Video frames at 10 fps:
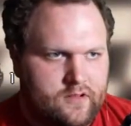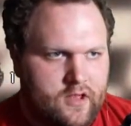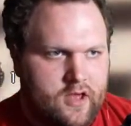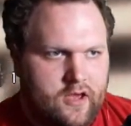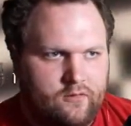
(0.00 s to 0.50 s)
Oh,
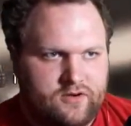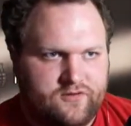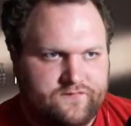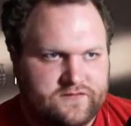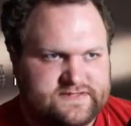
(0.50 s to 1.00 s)
I wonder
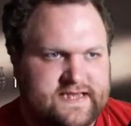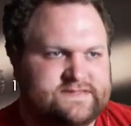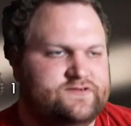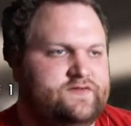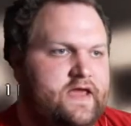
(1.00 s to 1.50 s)
if those guys
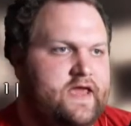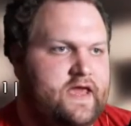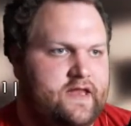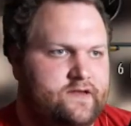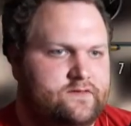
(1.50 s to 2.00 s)
are
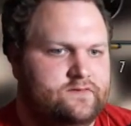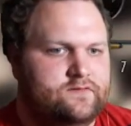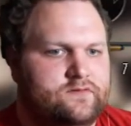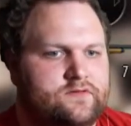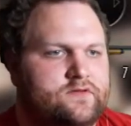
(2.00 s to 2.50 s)
dead.
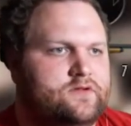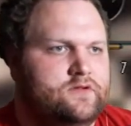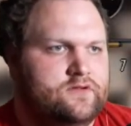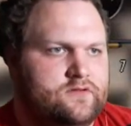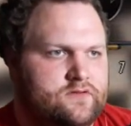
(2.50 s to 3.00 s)

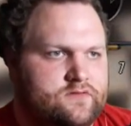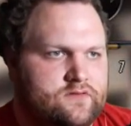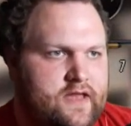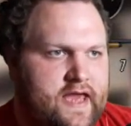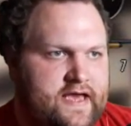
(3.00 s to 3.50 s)

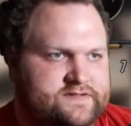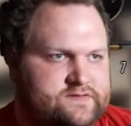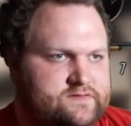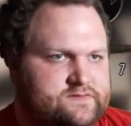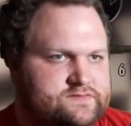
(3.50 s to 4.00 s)

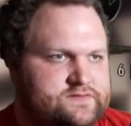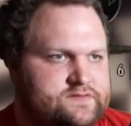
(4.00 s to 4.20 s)
Assholes.